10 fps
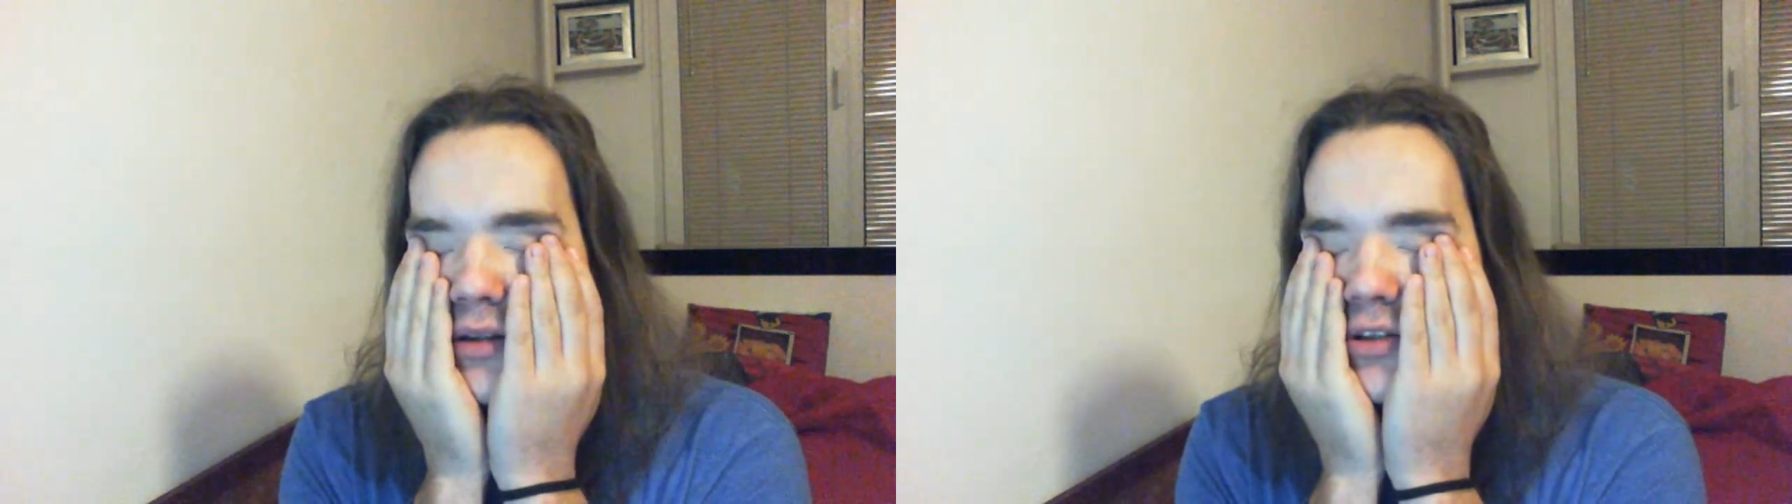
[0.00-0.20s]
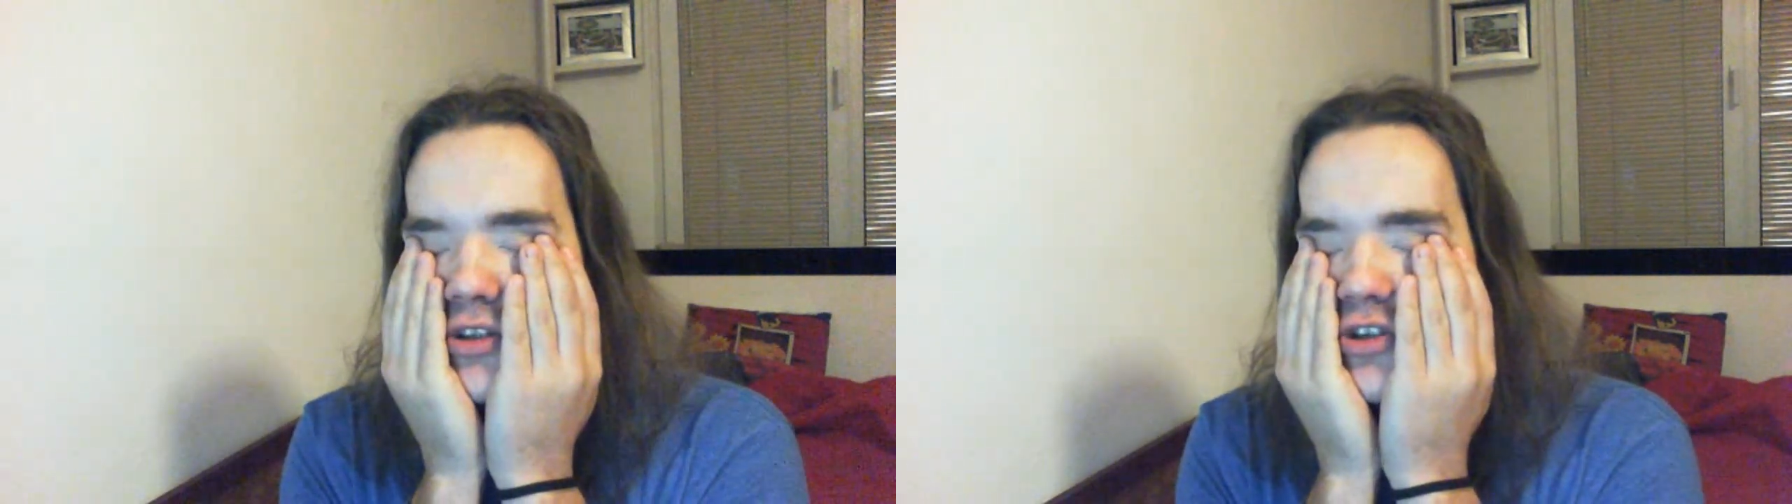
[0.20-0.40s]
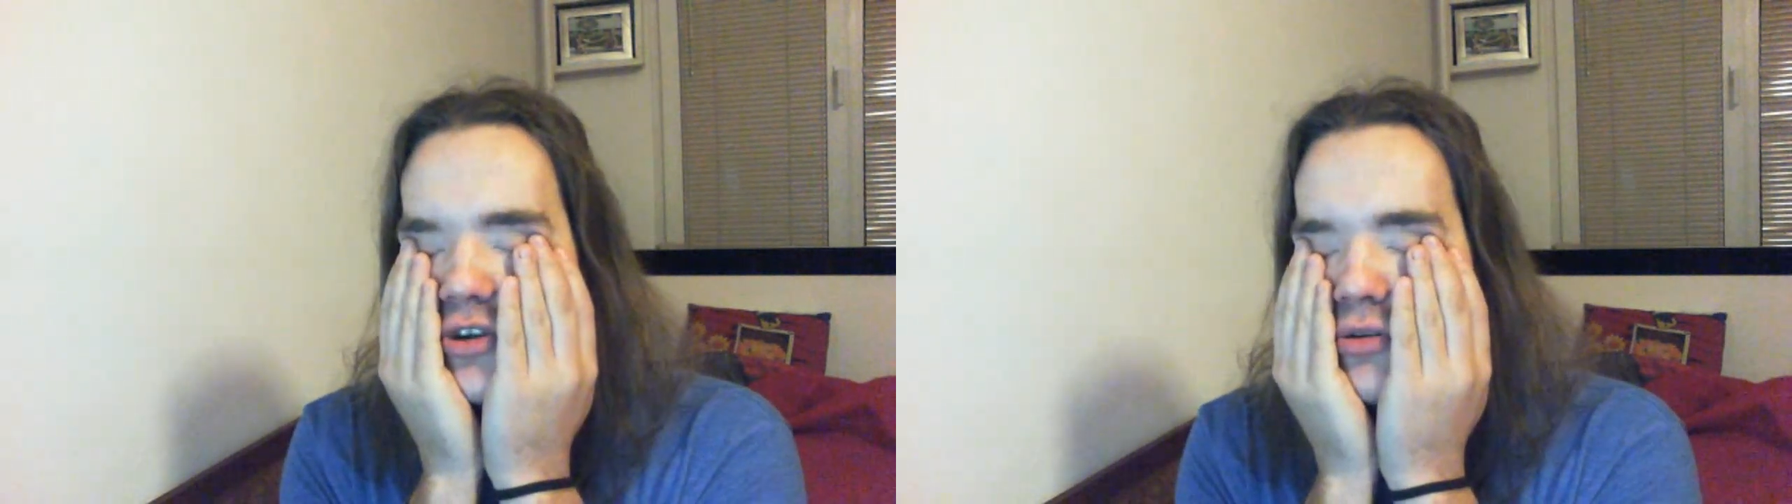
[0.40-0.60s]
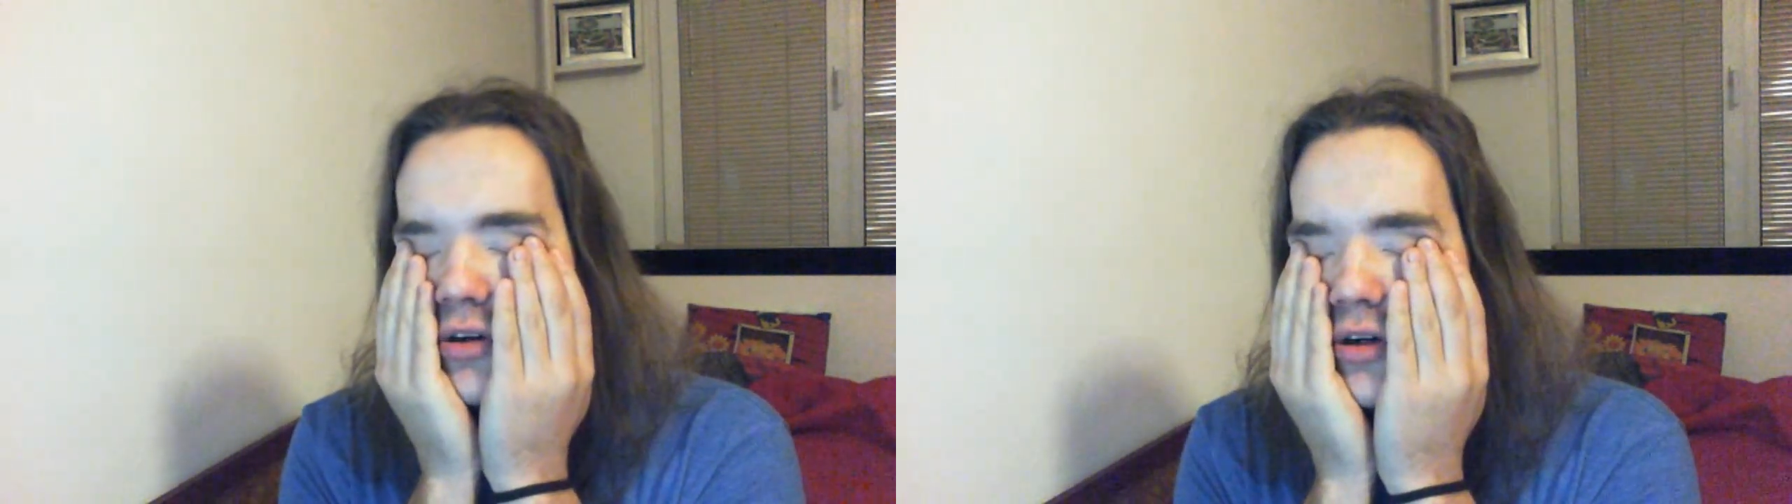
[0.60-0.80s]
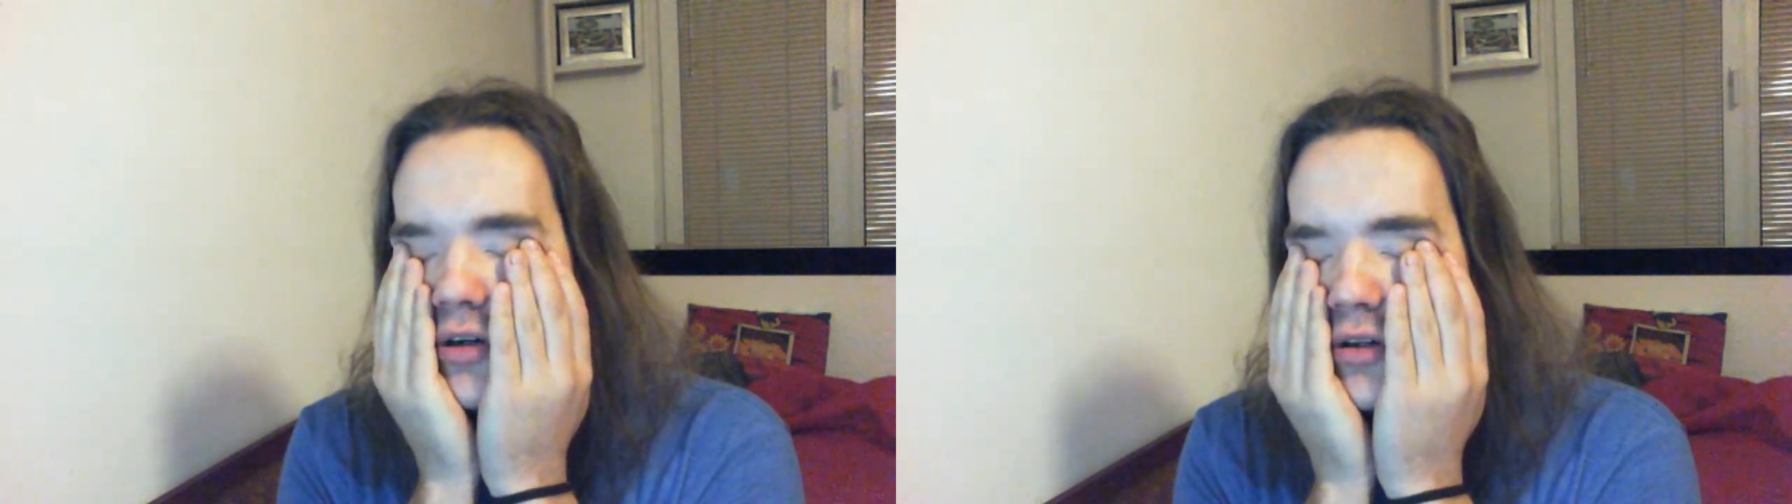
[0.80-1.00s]
the
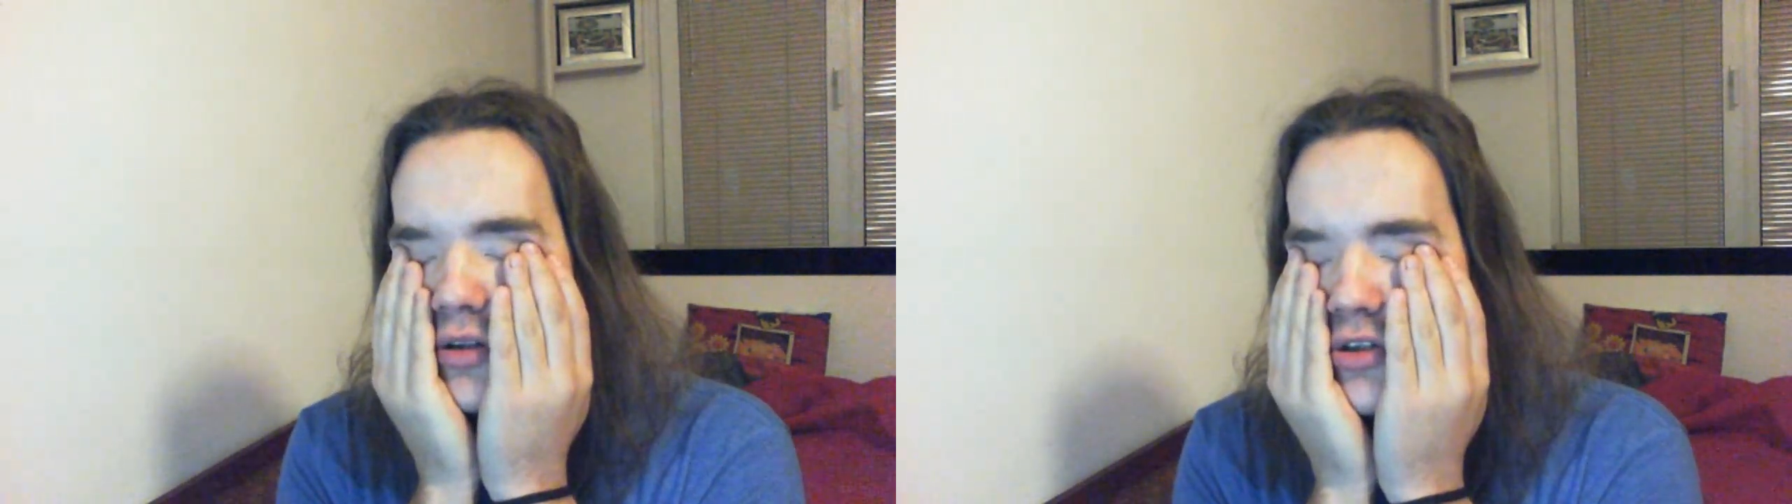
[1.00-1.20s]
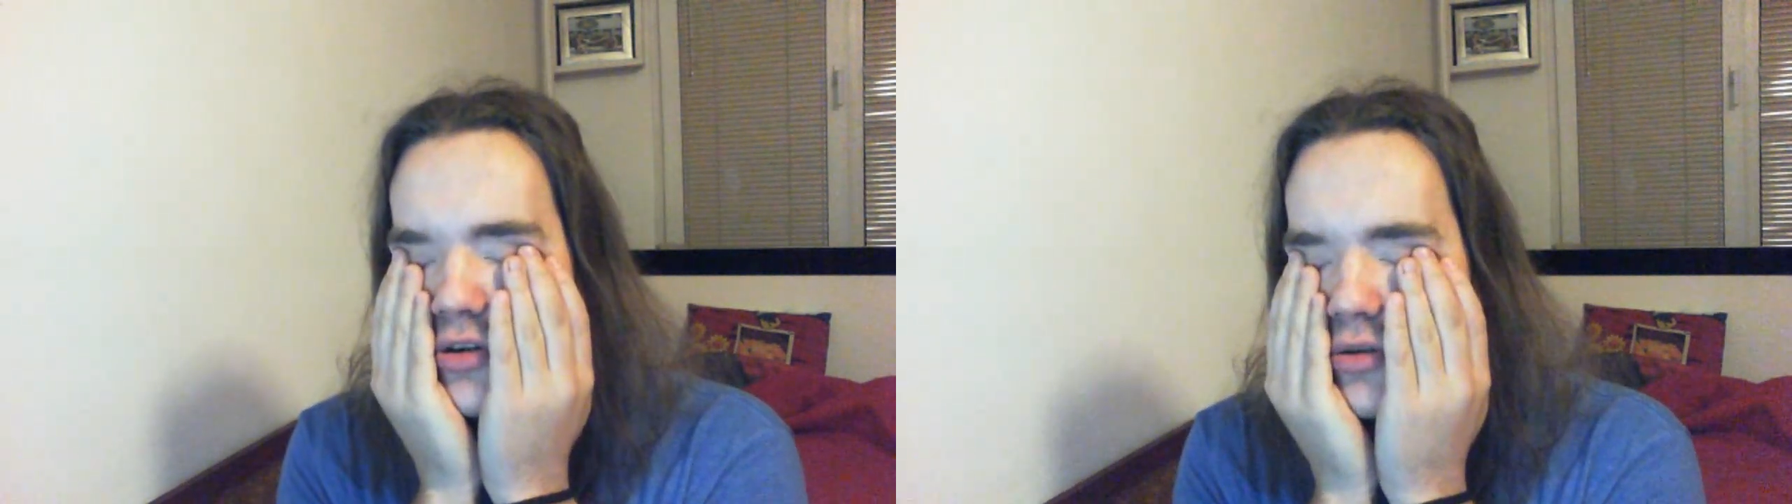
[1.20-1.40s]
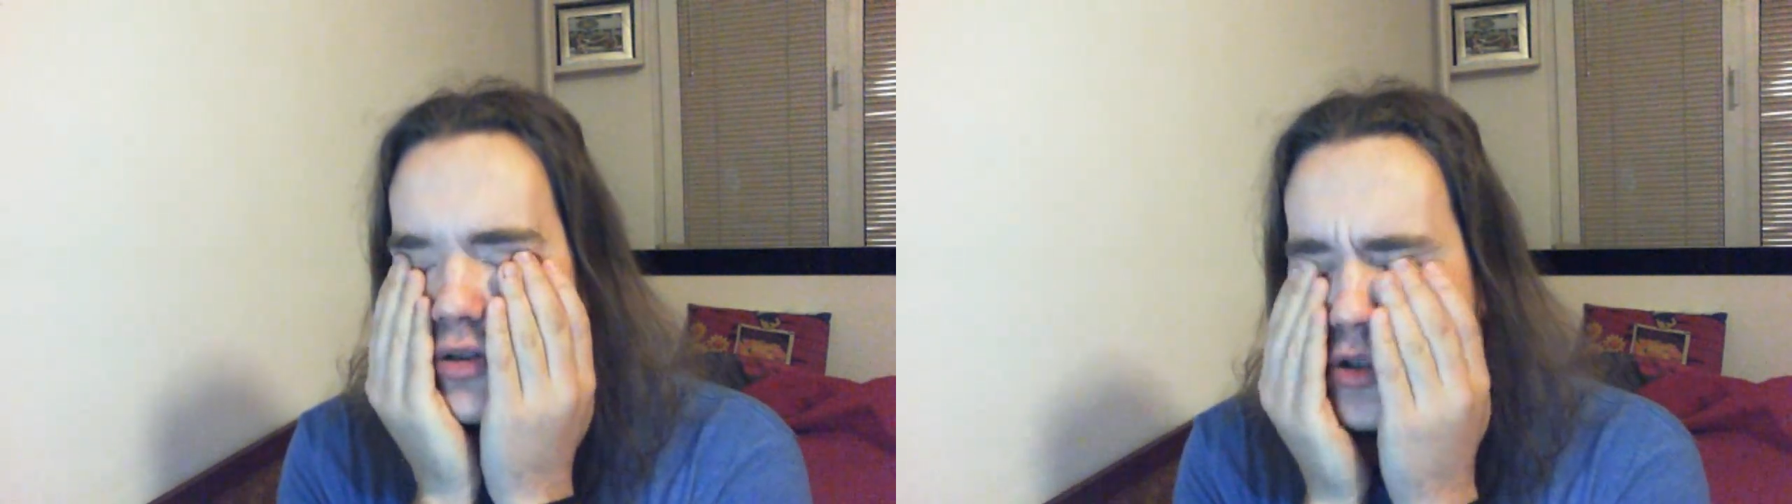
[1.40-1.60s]
Joker, the Joker,